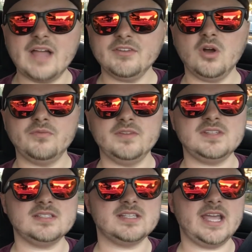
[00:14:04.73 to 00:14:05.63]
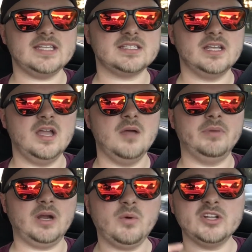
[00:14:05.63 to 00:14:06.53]
in all 50 states,
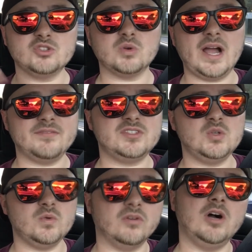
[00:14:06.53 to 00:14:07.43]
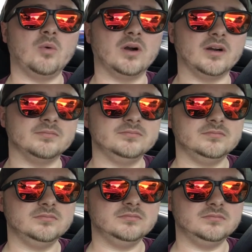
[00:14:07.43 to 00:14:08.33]
but I want to drive to the lower
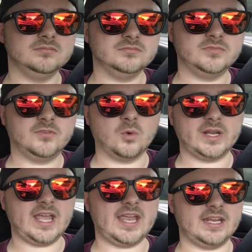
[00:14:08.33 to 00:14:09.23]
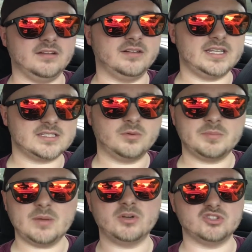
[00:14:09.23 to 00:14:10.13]
48 at least. I want to
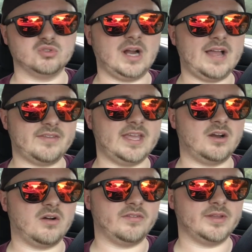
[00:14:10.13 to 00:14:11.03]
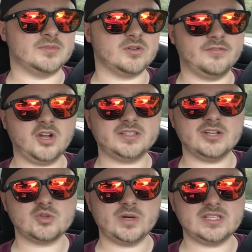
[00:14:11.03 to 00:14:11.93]
be able to drive in all of them. So I've knocked
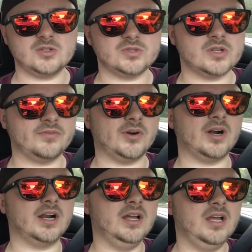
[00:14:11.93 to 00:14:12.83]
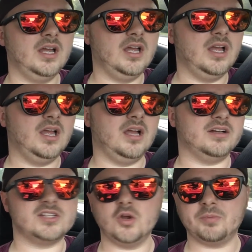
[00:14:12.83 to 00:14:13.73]
out 22 so far.
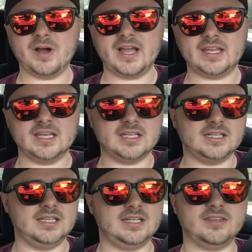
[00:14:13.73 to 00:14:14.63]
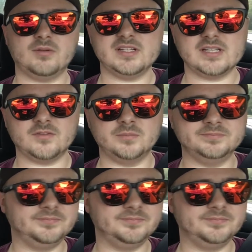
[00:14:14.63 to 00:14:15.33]
Let's hope I can get the rest of them.